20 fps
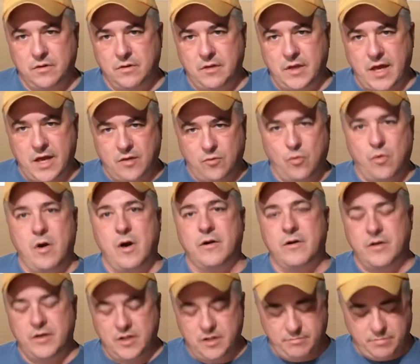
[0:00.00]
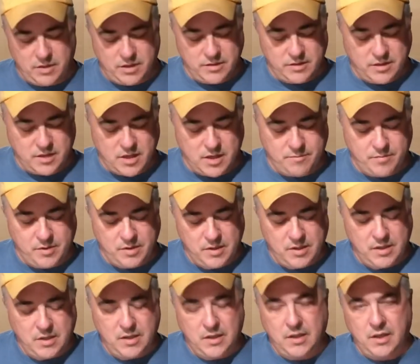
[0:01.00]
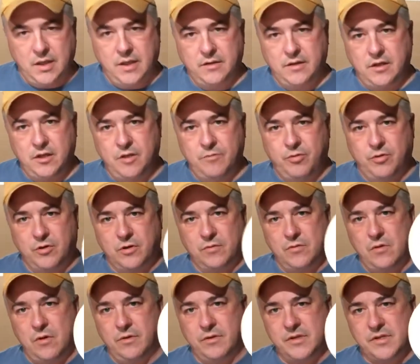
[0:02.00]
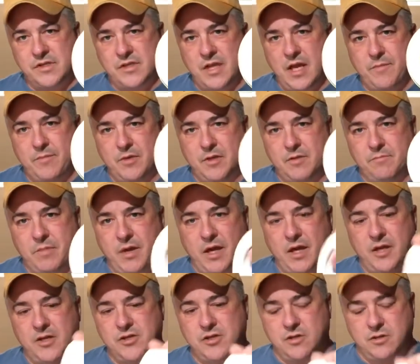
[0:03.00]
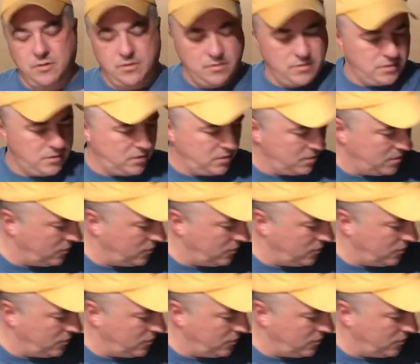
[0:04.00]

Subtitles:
You add water and you blend it up, and then you put a roll of this tape in the banjo, and